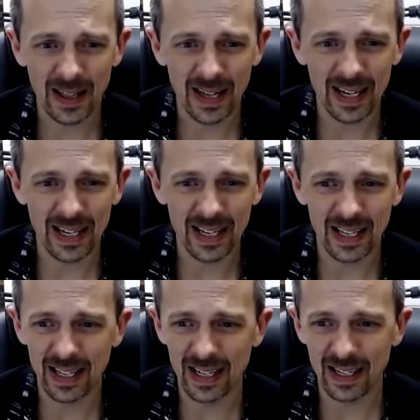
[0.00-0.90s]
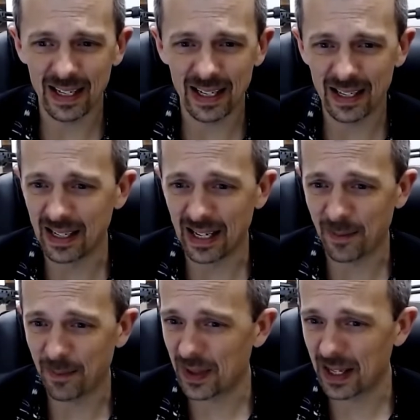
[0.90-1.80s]
then, yeah,
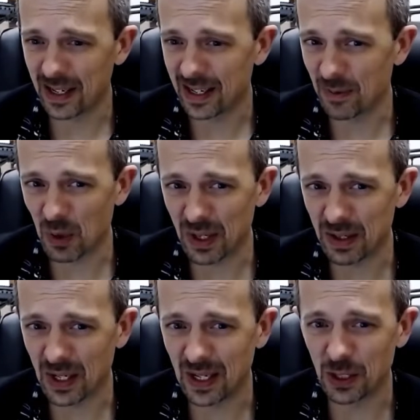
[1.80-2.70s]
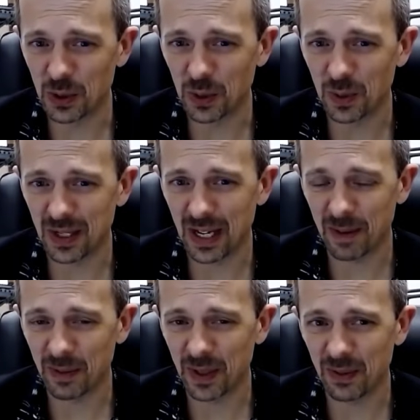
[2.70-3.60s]
I'm not entirely sure what's
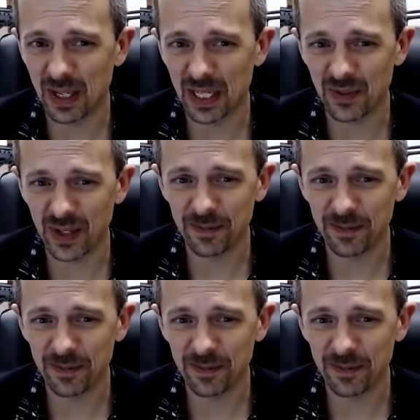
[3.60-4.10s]
happening with the rest of it.